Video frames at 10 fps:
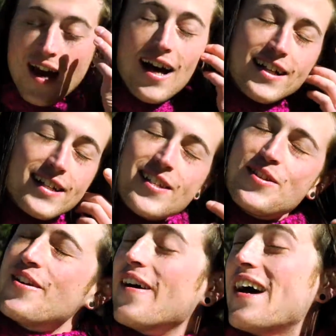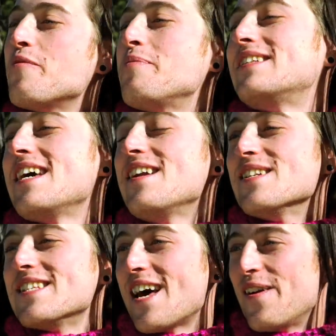Alice, you know I have a big date on
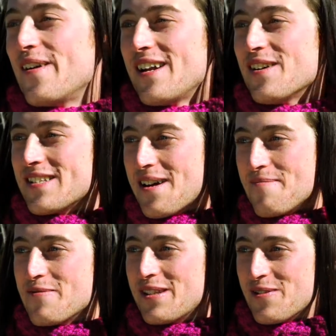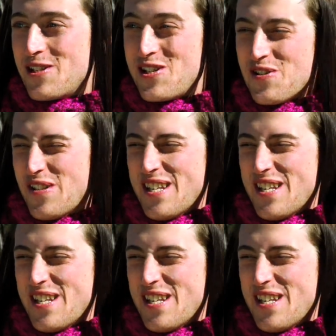Saturday. Don't tell me with those juicy